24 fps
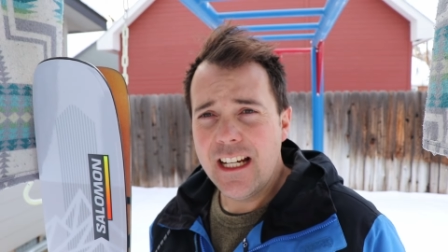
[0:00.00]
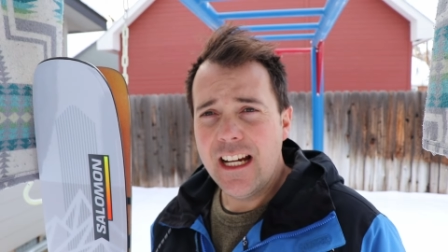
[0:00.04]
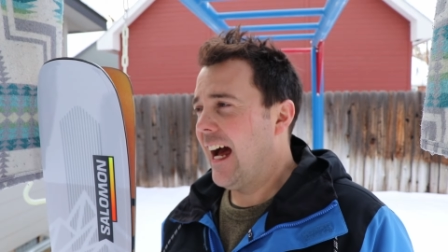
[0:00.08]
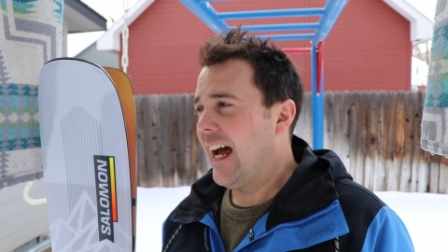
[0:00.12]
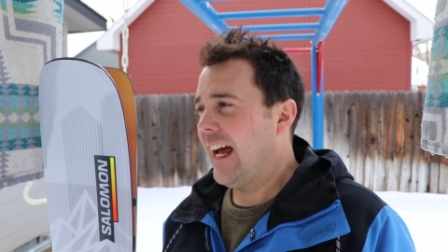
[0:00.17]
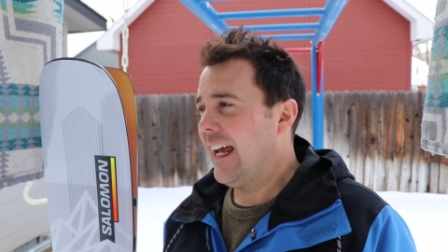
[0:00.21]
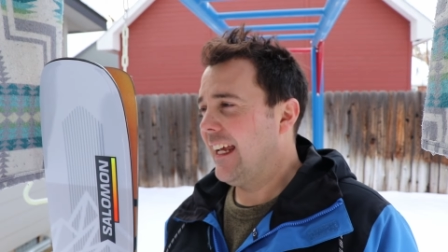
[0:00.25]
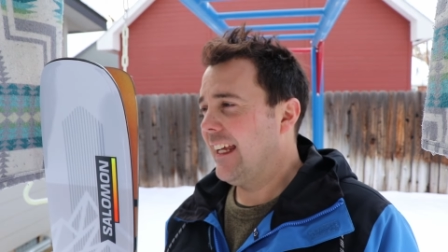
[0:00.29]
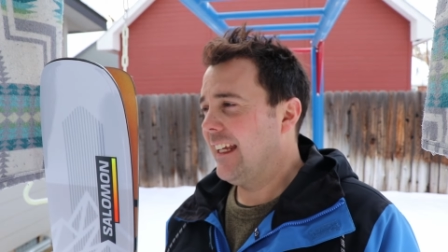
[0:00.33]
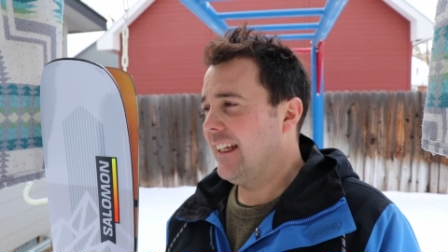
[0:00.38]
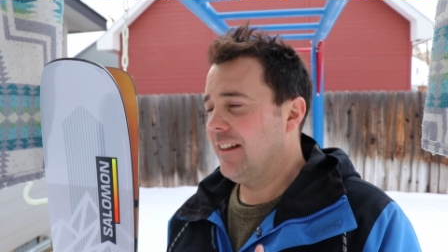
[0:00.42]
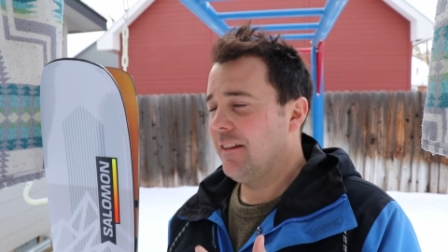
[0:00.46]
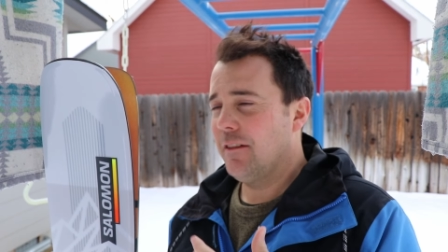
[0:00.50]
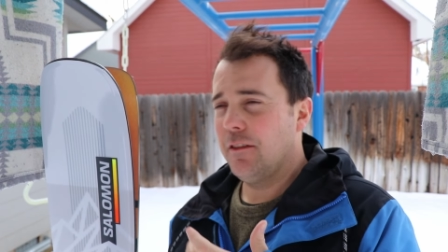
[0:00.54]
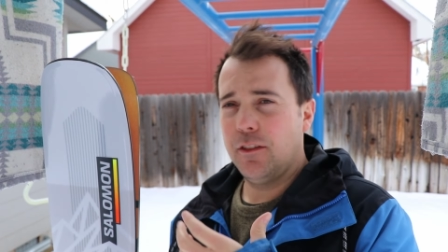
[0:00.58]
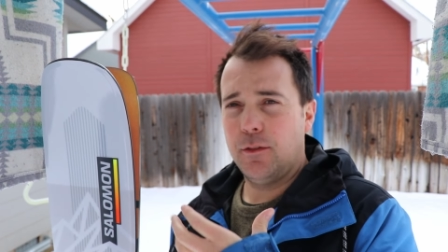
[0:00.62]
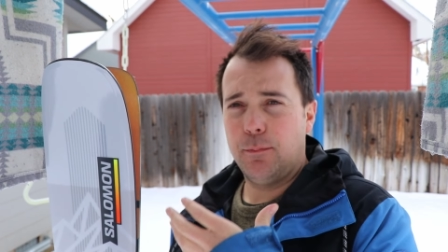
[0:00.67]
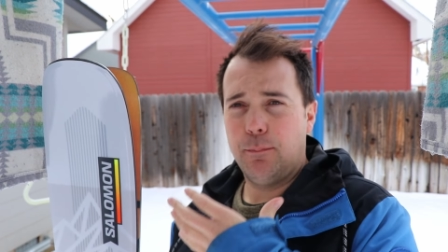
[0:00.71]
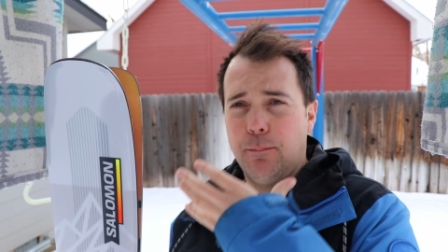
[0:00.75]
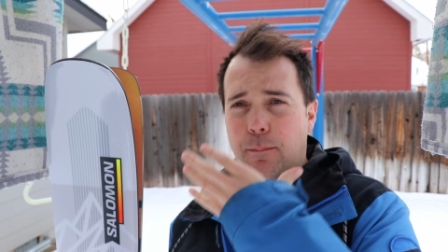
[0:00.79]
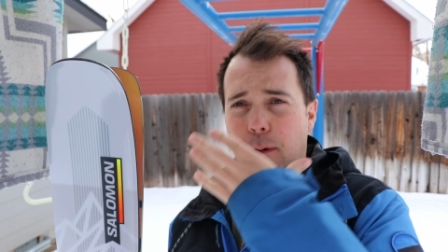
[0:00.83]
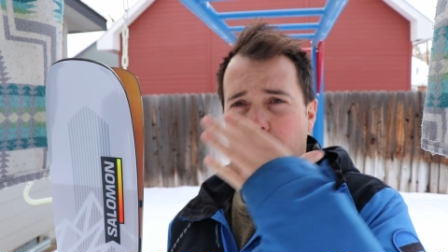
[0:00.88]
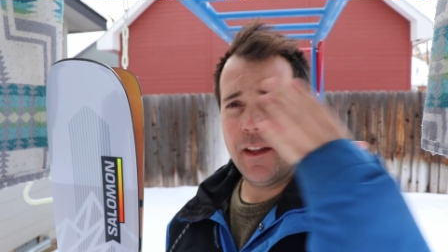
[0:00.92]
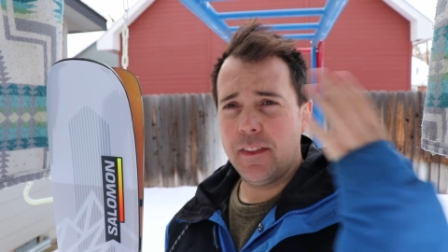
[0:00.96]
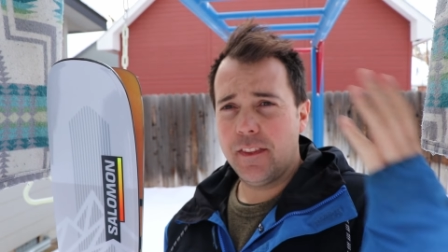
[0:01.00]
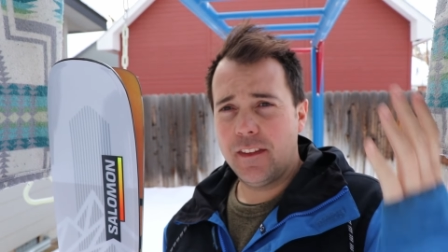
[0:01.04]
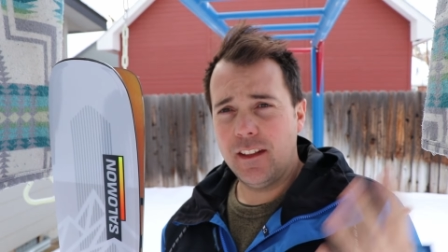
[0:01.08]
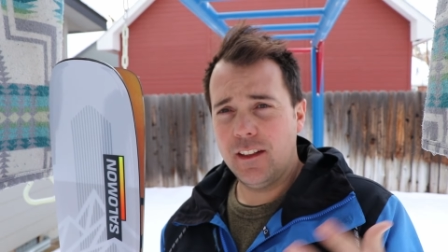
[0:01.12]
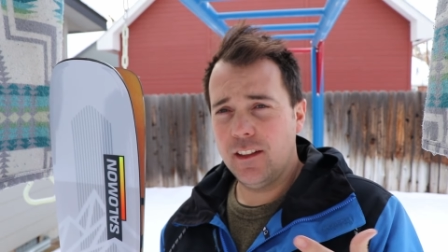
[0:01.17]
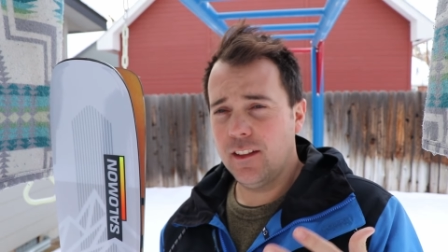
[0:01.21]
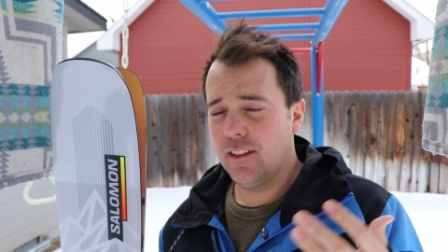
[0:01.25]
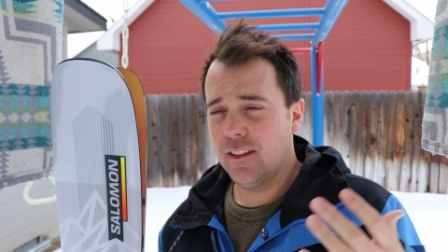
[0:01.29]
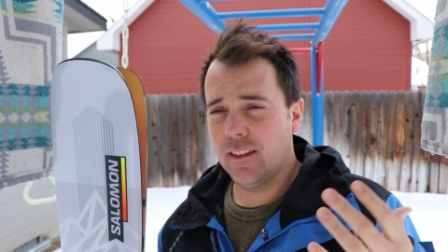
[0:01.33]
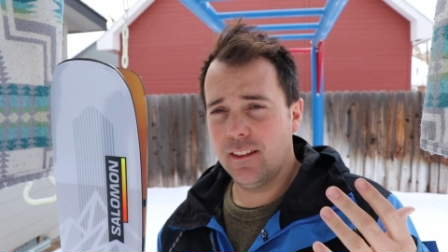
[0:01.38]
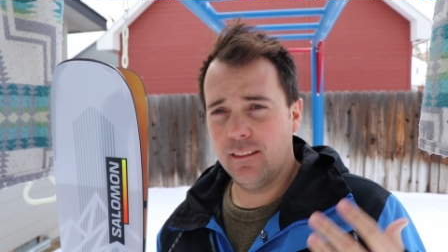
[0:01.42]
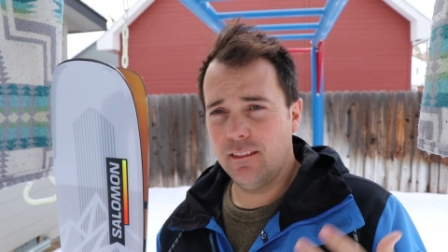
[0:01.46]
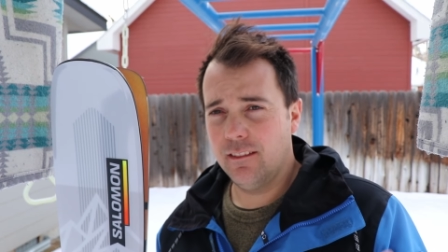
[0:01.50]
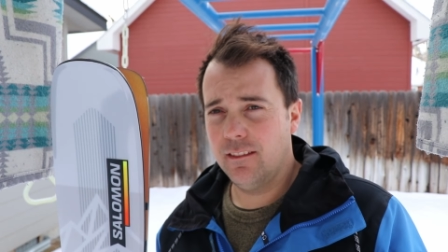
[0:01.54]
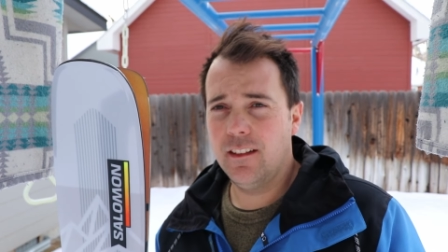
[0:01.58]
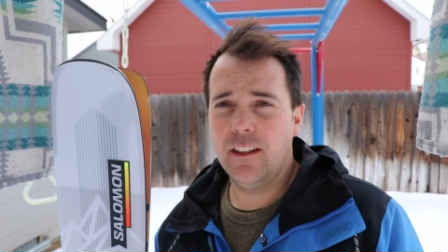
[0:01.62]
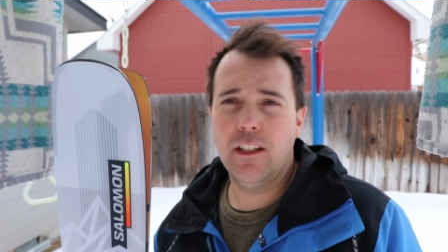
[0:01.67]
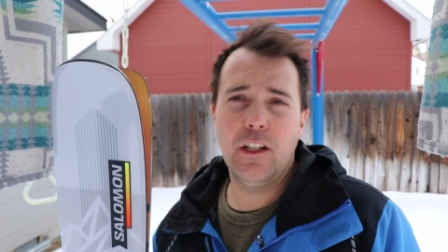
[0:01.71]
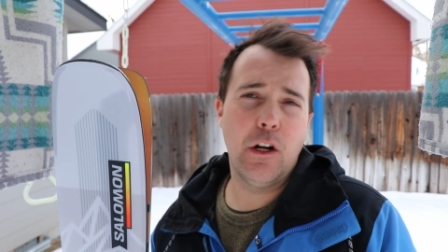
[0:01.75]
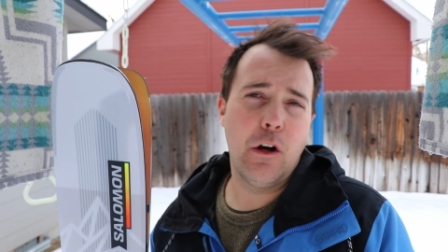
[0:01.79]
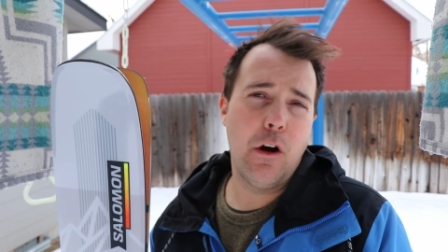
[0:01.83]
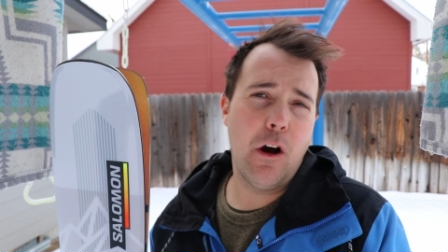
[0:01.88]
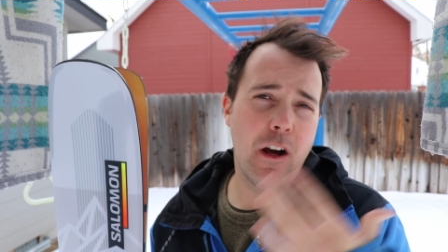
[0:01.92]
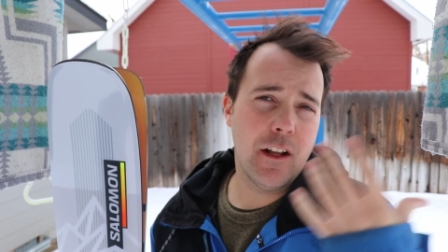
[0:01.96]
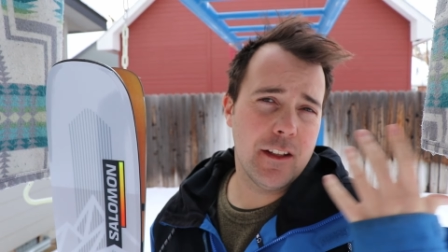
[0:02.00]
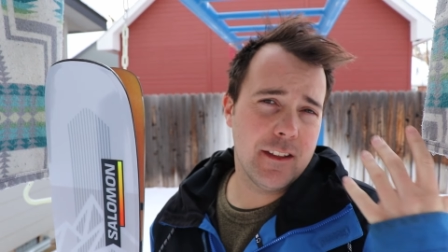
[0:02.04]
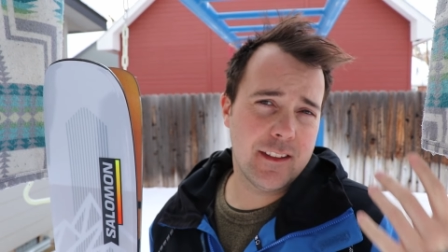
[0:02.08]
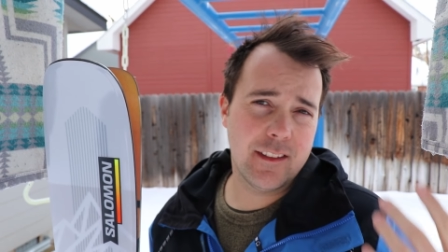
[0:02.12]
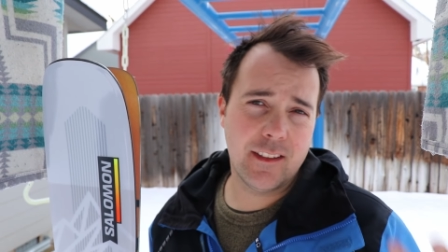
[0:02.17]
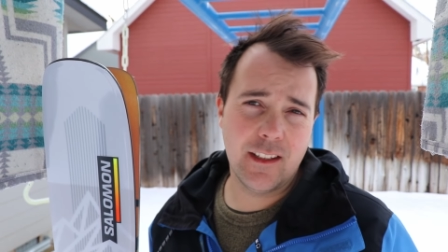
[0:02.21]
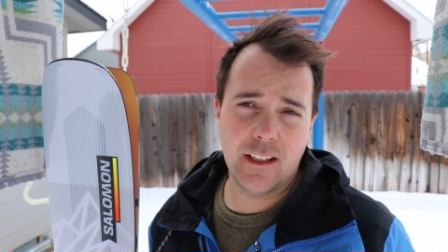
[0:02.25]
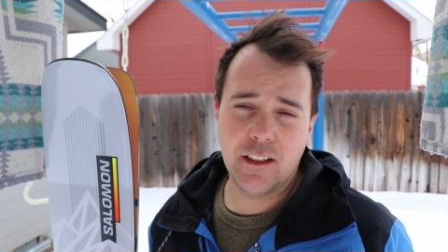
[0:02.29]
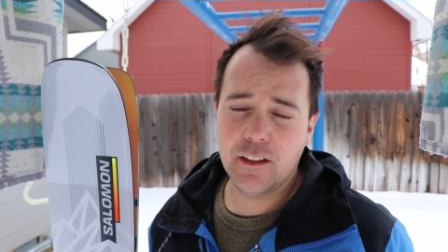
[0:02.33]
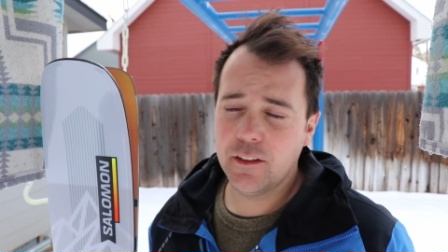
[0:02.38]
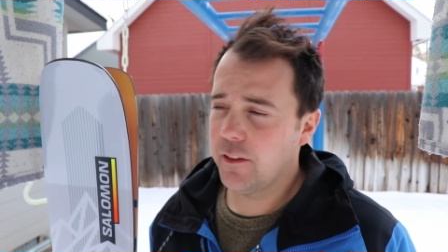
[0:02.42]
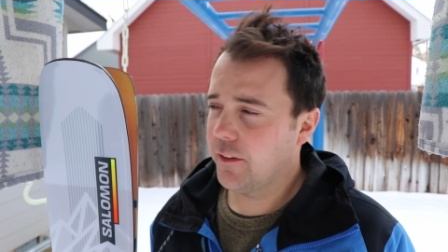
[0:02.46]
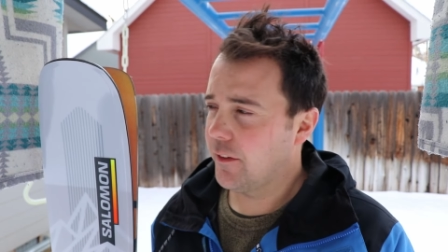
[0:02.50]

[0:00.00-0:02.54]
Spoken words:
I bought these, you know, on sale.